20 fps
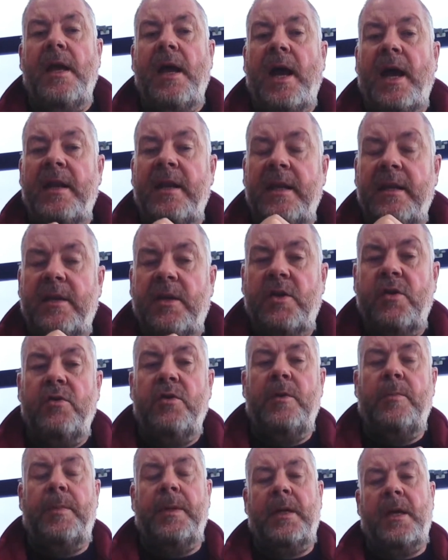And it
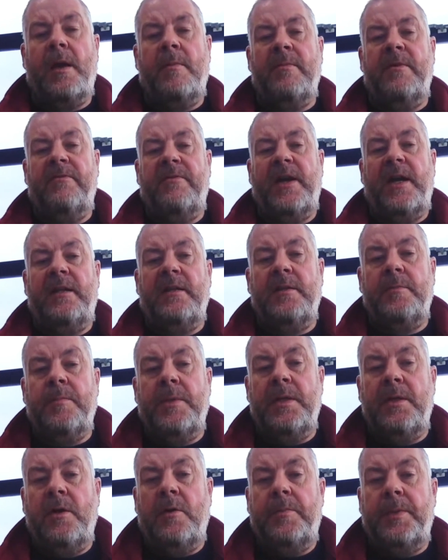could have become a valid
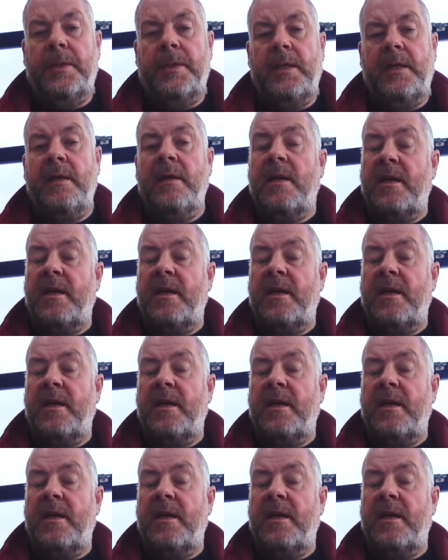monopoly,